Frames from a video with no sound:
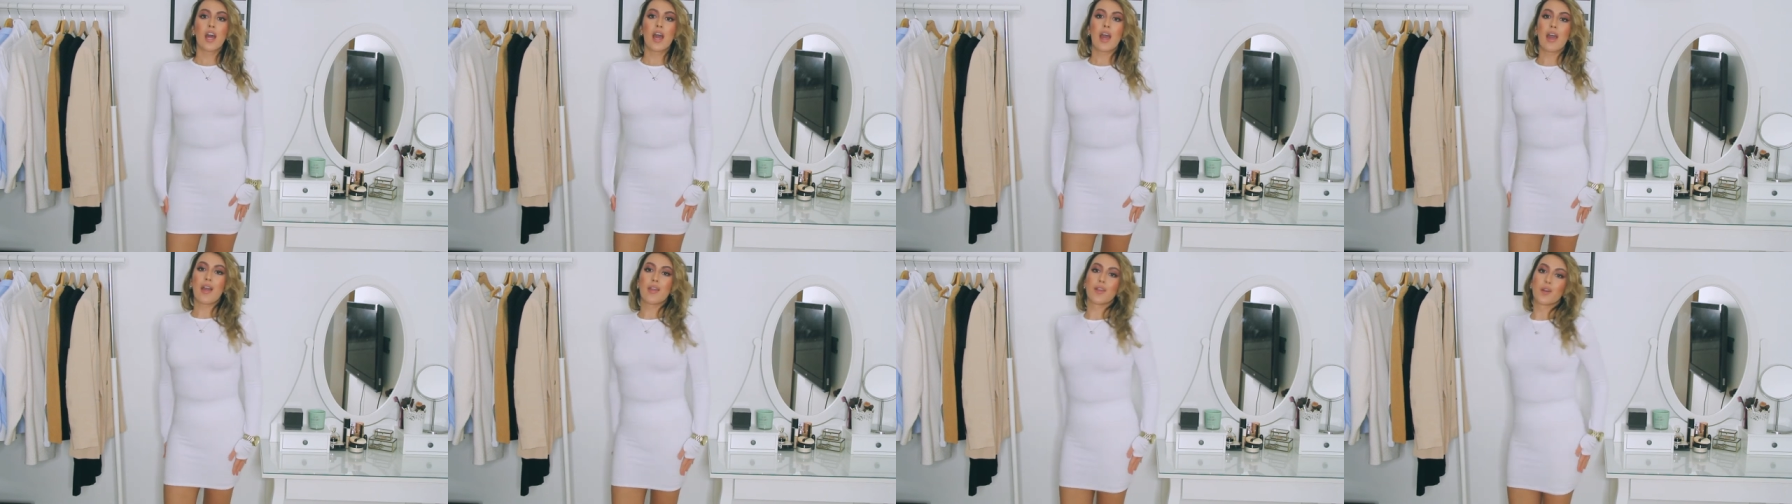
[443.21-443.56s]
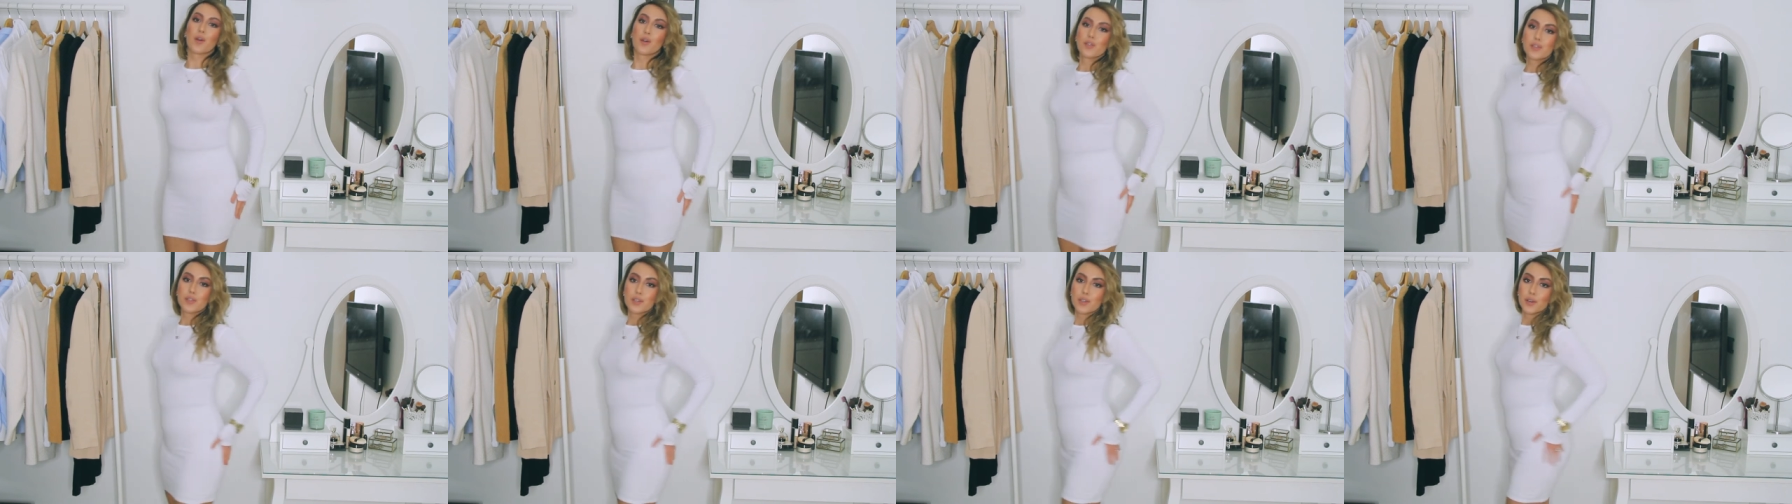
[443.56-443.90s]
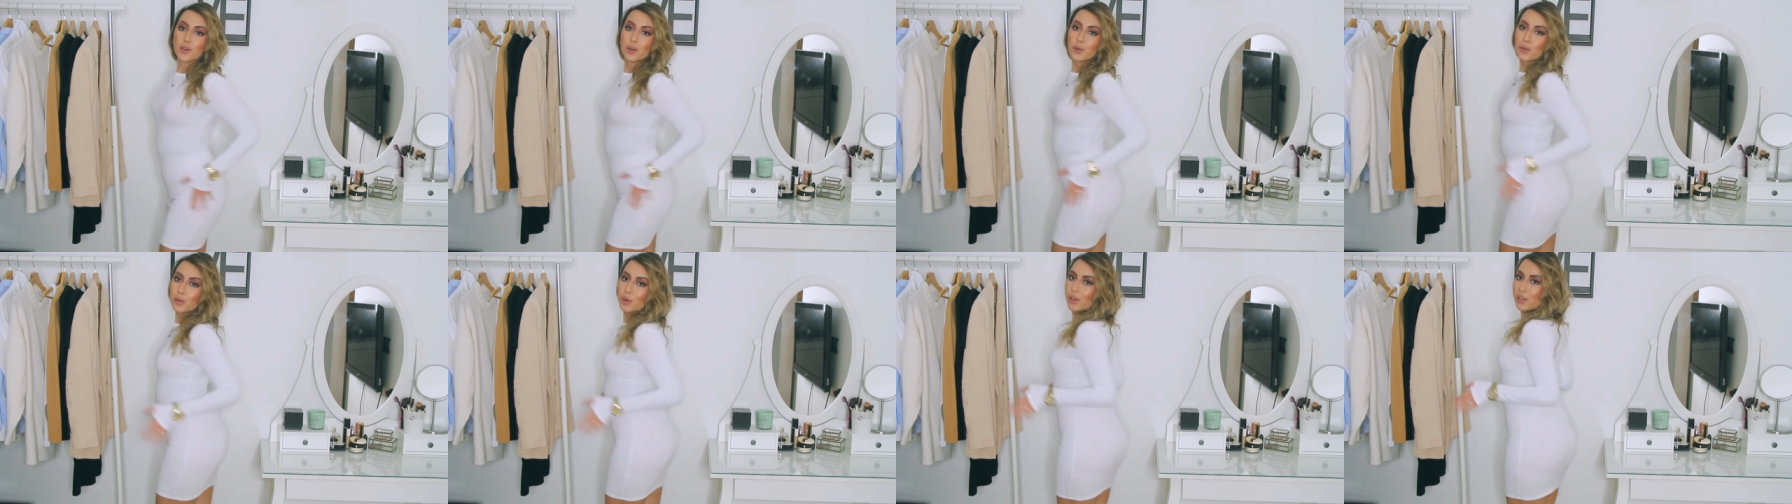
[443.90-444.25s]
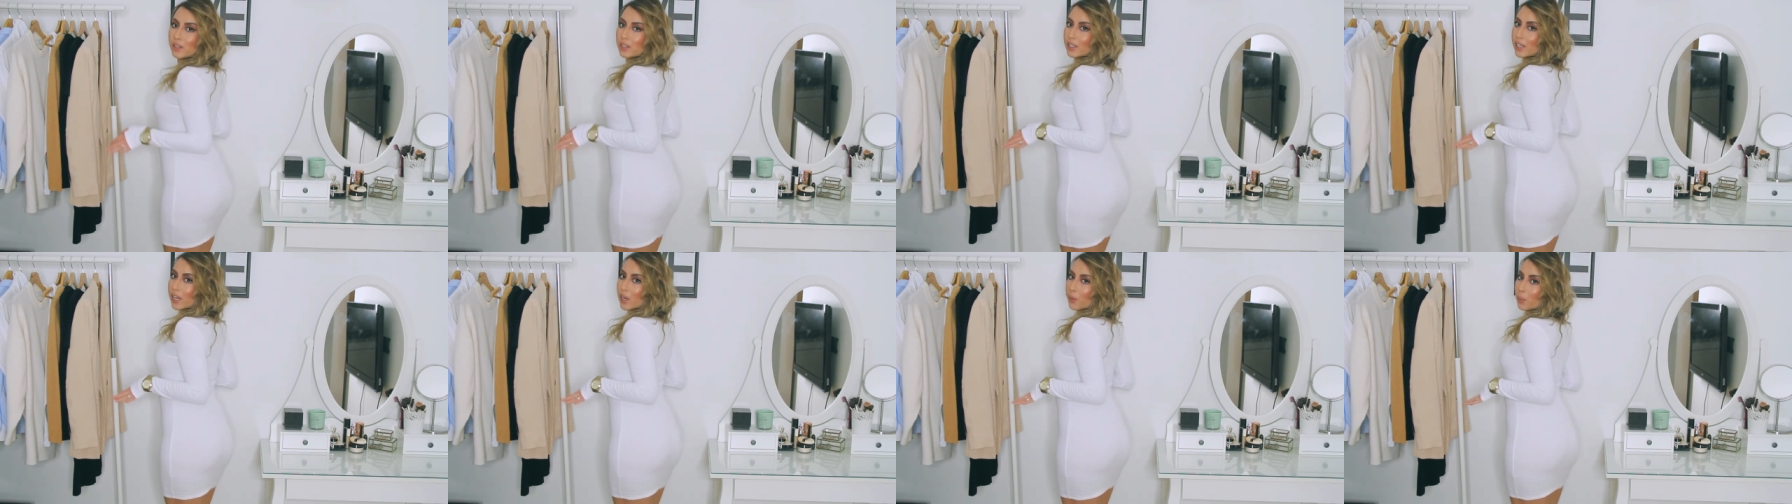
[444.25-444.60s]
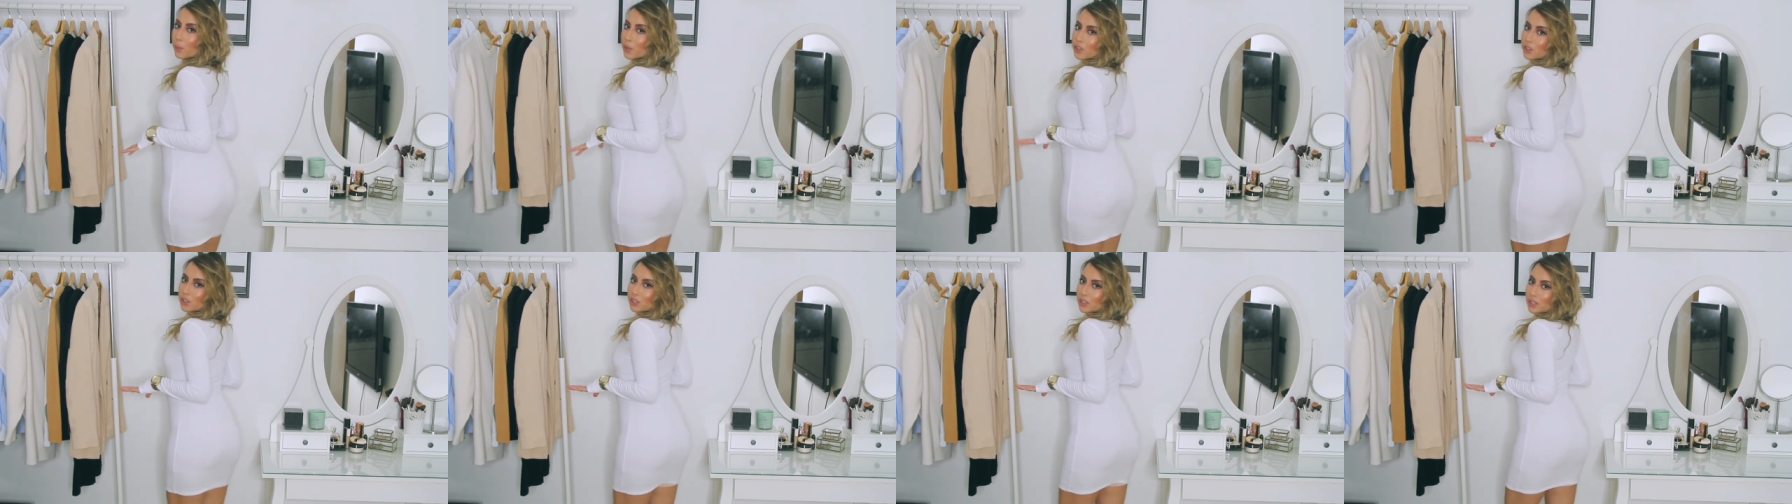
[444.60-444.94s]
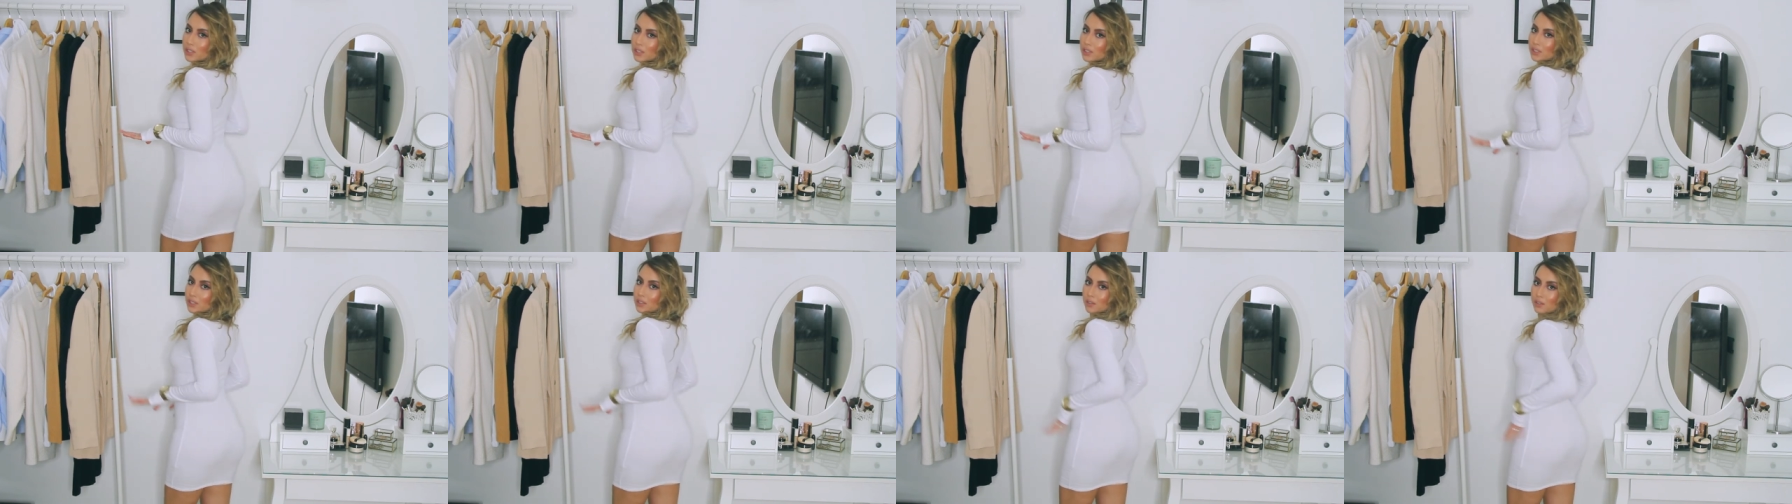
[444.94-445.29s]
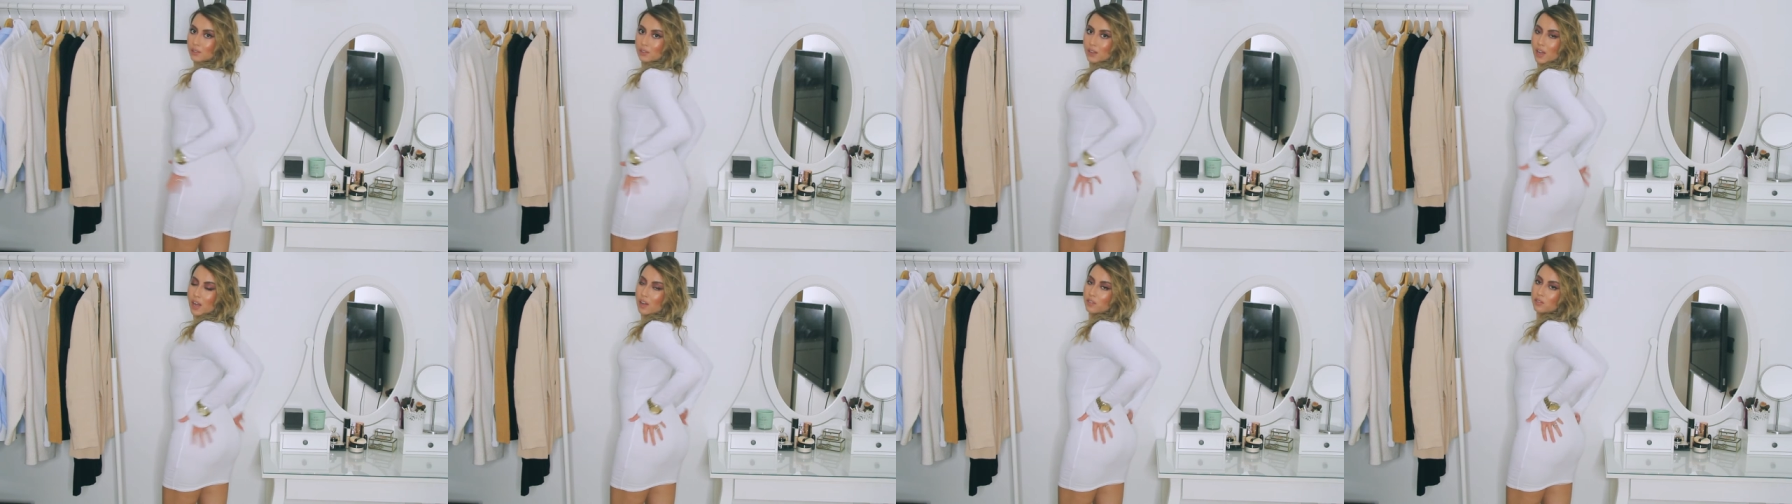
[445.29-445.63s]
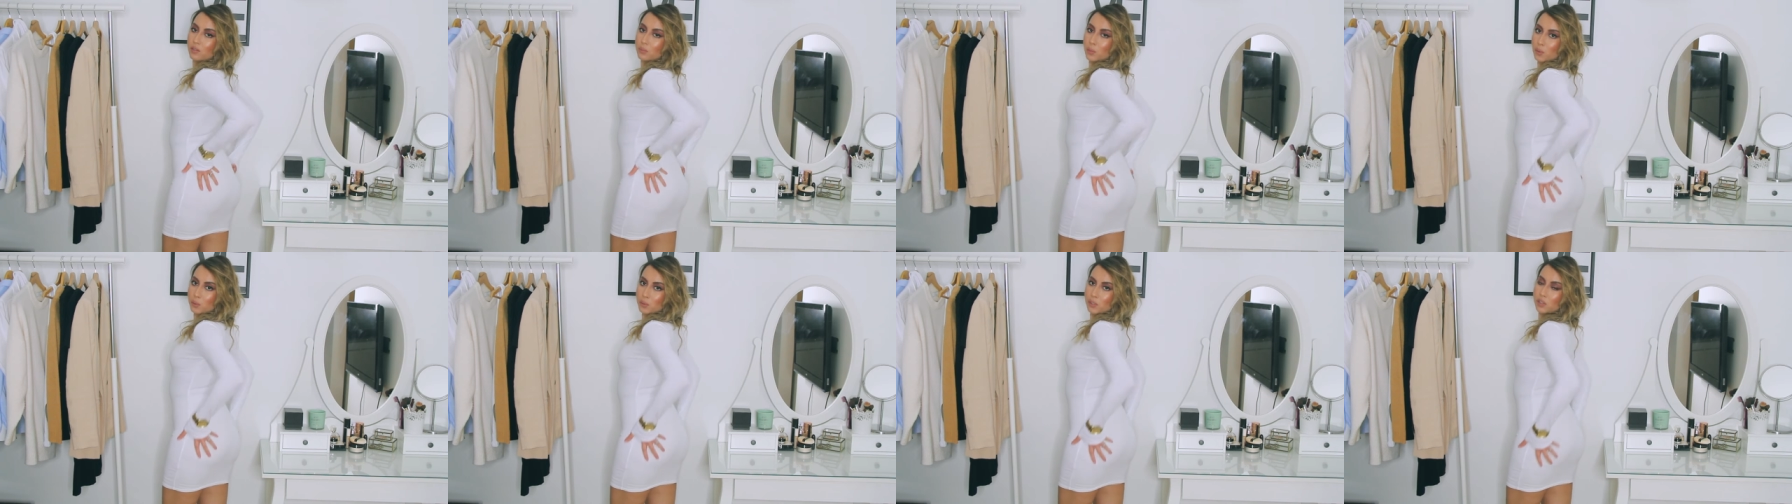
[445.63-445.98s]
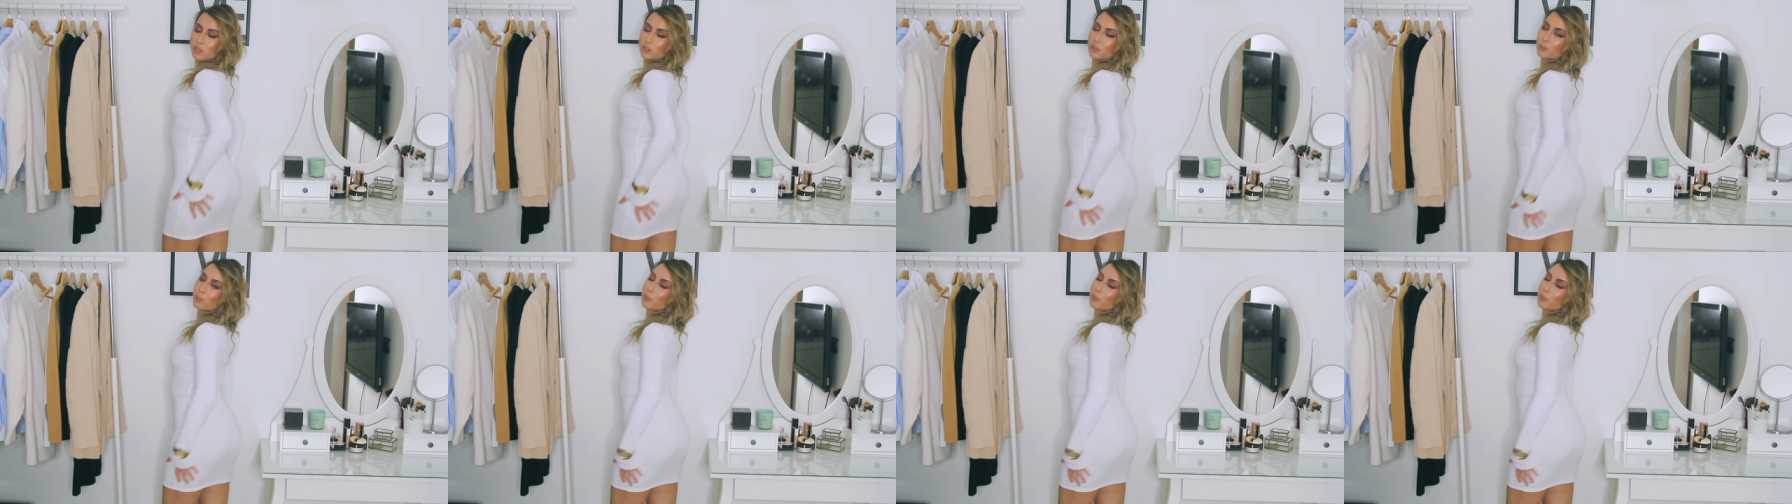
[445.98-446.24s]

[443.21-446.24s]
and also, can we just a moment of